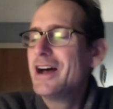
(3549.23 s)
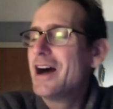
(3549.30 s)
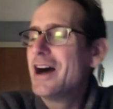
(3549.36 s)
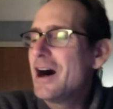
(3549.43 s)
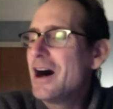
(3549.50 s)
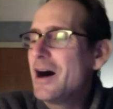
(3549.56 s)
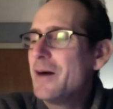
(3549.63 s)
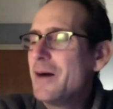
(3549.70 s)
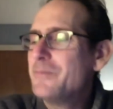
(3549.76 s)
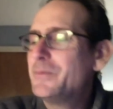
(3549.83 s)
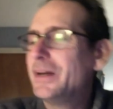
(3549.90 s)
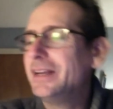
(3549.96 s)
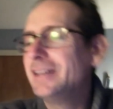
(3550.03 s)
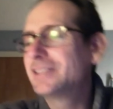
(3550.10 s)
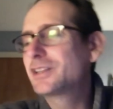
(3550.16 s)
um,
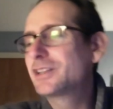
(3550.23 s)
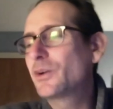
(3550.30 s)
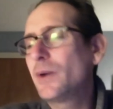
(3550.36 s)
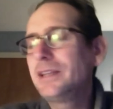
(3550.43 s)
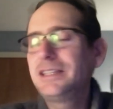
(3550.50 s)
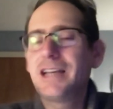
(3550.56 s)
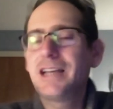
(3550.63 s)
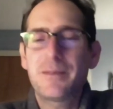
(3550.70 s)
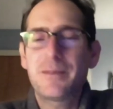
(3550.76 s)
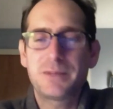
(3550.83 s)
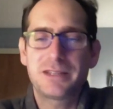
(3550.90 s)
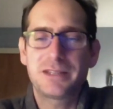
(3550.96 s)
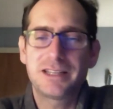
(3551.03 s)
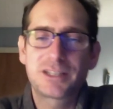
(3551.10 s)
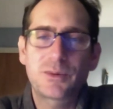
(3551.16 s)
but it's quite the
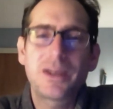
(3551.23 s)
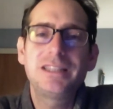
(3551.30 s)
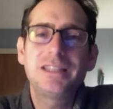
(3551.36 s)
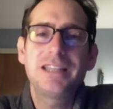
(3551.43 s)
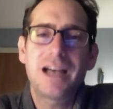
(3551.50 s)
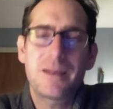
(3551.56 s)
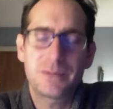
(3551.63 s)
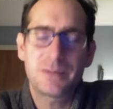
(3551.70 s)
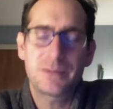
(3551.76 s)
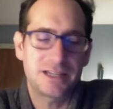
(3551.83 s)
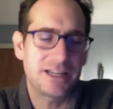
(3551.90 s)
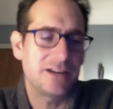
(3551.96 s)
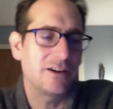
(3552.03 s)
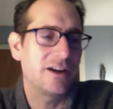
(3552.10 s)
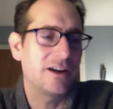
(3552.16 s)
opposite. It's quite the opposite
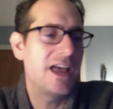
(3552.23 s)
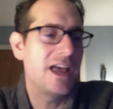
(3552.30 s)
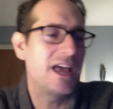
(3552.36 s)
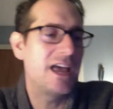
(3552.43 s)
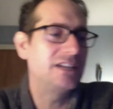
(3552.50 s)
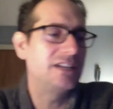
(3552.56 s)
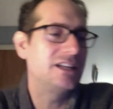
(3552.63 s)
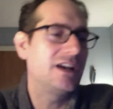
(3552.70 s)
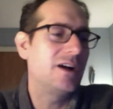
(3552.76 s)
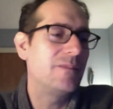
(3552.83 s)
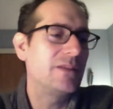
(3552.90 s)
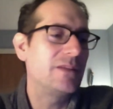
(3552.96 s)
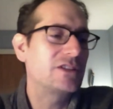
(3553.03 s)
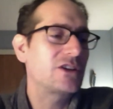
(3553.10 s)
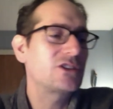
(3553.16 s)
here, and
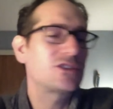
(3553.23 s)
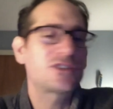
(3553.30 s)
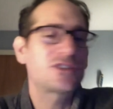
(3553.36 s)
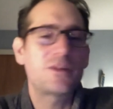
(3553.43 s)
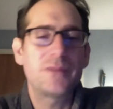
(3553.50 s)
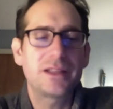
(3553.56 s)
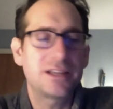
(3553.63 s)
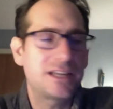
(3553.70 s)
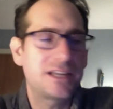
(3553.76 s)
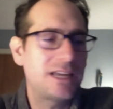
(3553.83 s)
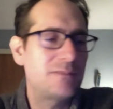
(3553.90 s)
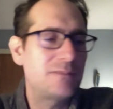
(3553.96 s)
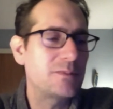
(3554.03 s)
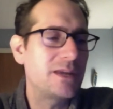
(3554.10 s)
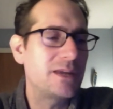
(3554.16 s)
um, it's also something that
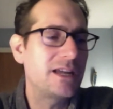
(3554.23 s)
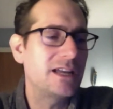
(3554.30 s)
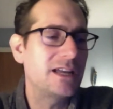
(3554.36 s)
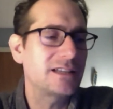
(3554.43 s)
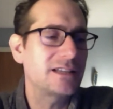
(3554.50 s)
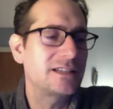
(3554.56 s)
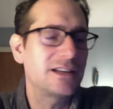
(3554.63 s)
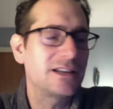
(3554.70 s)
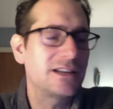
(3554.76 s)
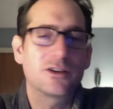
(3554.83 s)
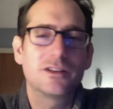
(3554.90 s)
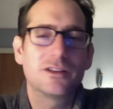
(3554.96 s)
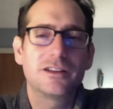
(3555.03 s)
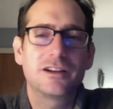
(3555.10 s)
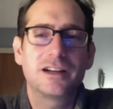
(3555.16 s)
keeps me, as I said
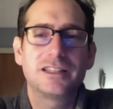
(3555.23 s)
earlier,